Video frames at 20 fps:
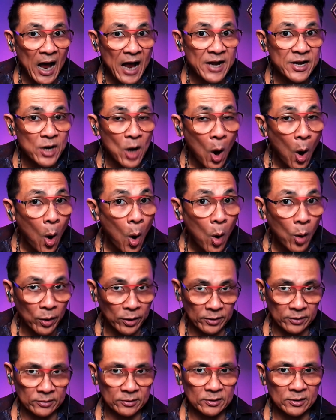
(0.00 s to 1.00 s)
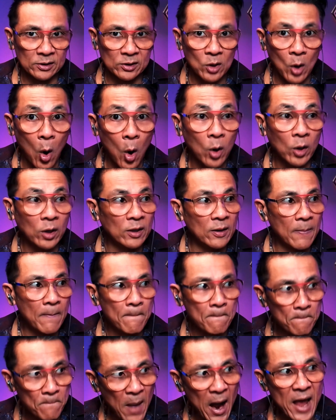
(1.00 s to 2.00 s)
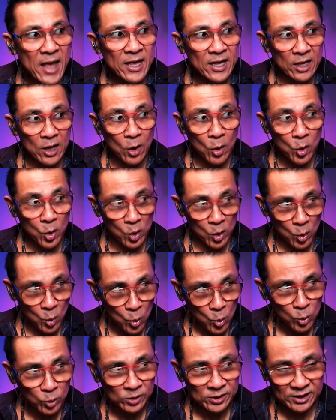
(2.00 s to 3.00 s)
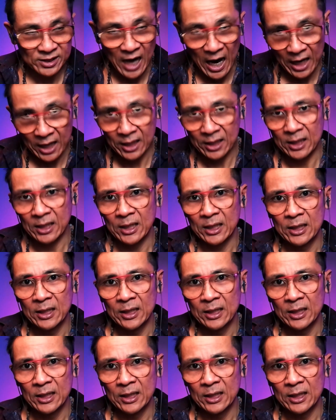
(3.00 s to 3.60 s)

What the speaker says: Unknown. Kon mai ru jak.